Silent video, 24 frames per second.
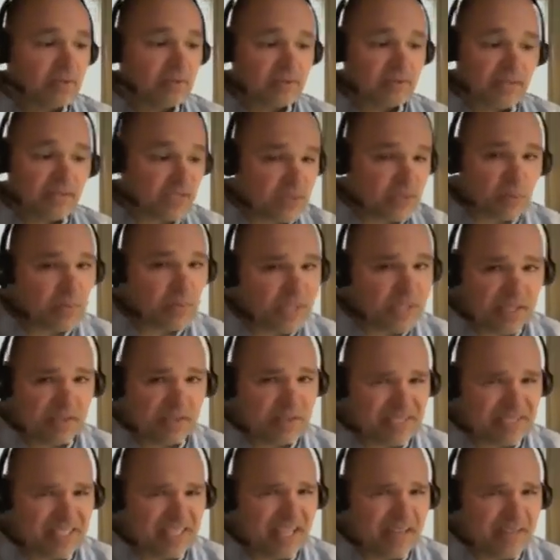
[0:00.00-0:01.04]
doesn't want to kill
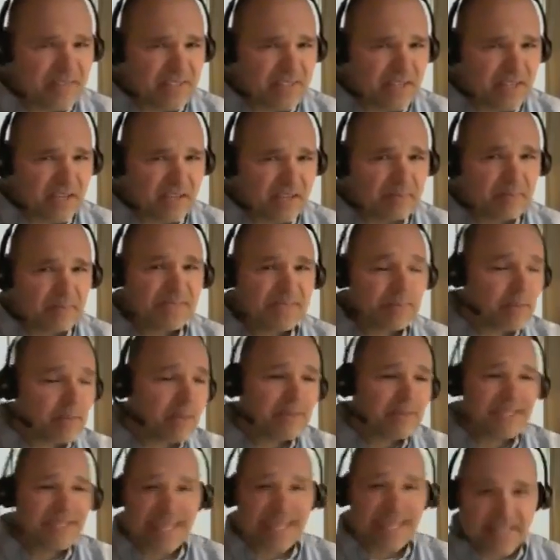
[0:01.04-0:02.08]
his livestock,
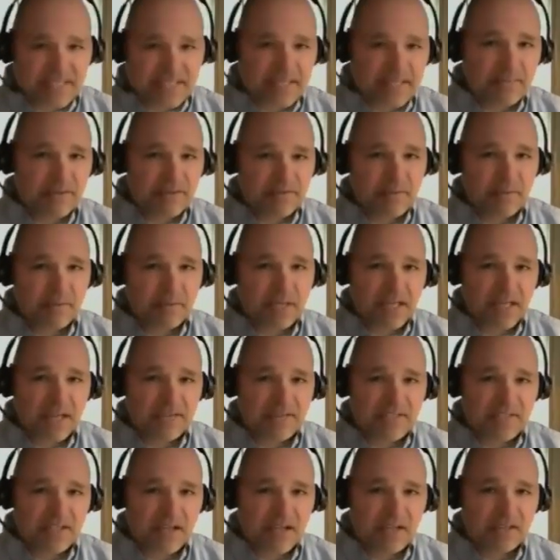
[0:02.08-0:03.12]
probably get something from the
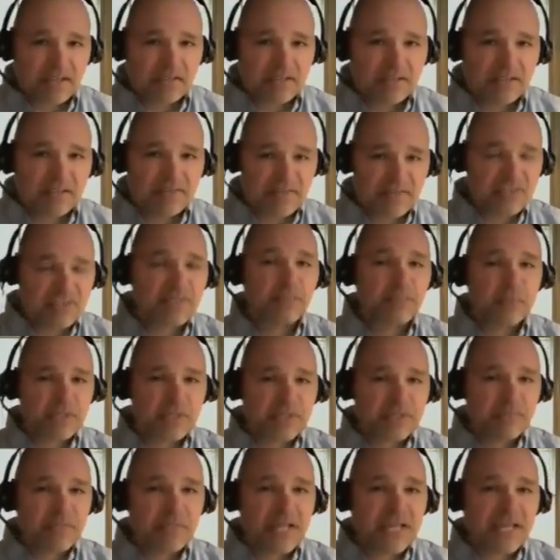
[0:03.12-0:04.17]
livestock. There's this is a
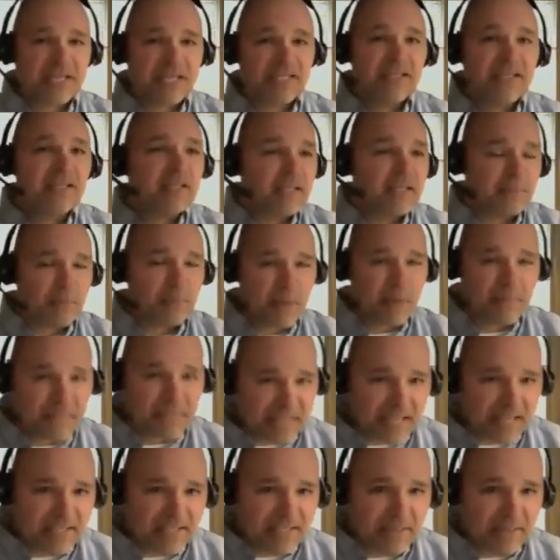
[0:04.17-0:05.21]
prison planet. They probably
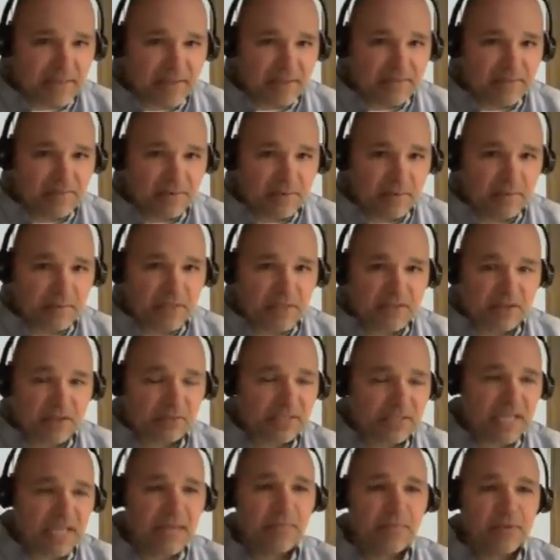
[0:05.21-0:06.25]
get something from us, our
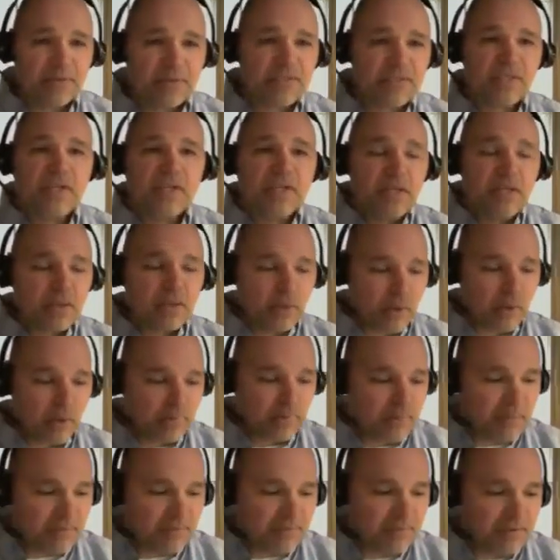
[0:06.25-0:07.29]
labors.
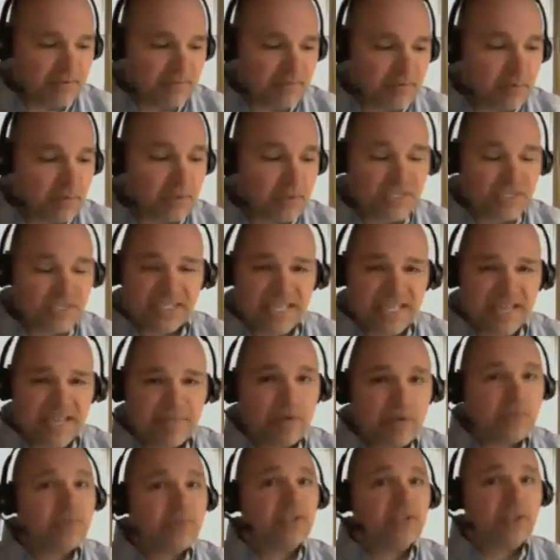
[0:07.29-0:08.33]
Um, if, if you're a slave
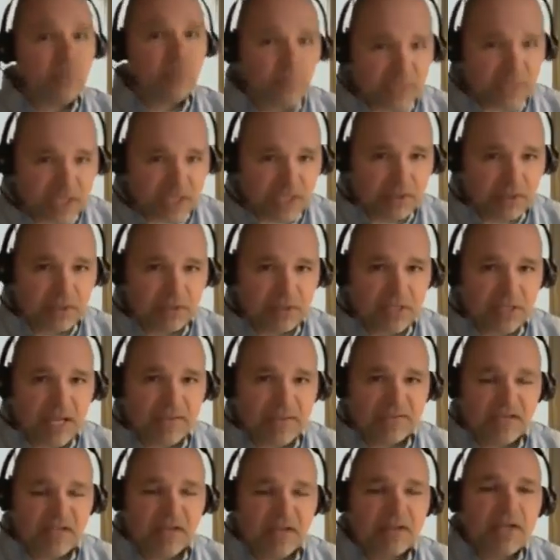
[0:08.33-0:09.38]
owner, you don't want to kill your
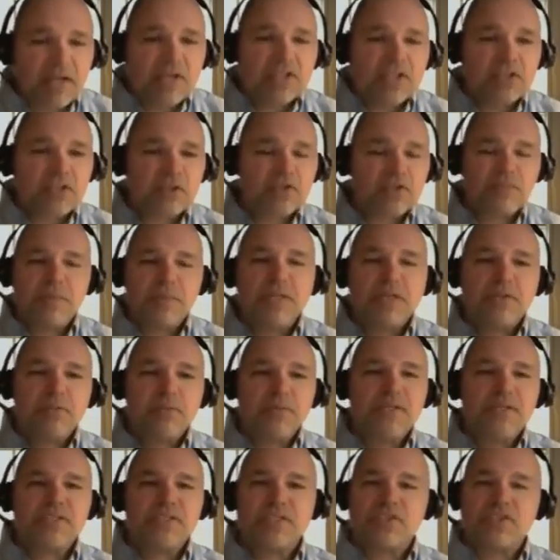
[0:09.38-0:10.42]
livestock. So there's many
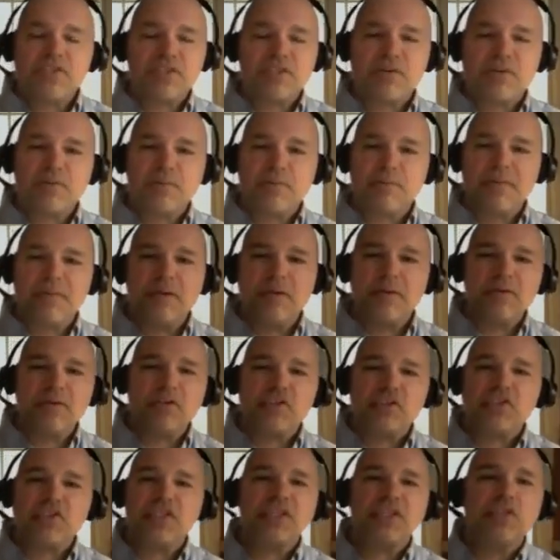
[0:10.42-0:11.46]
reasons that
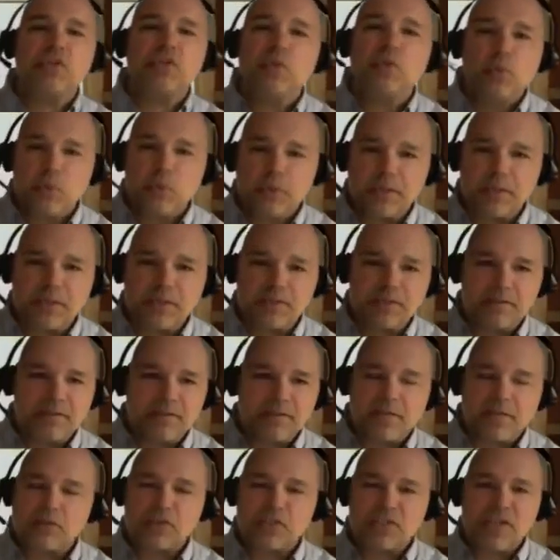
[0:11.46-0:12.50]
just ignoring
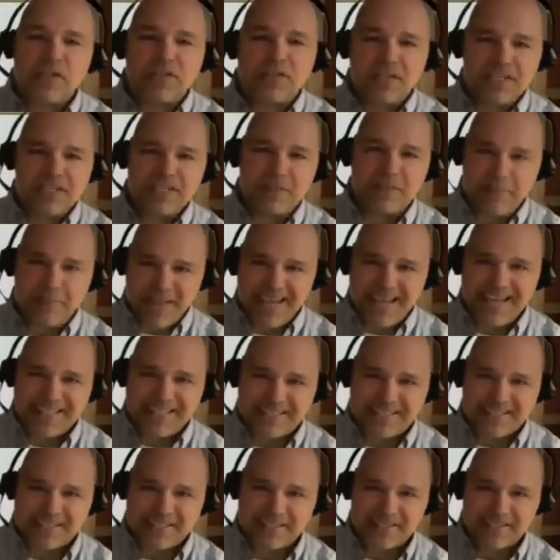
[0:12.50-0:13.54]
that there's nothing in the
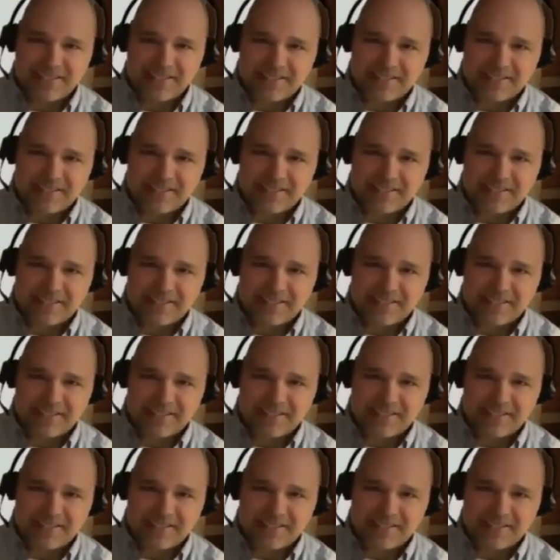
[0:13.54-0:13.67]
past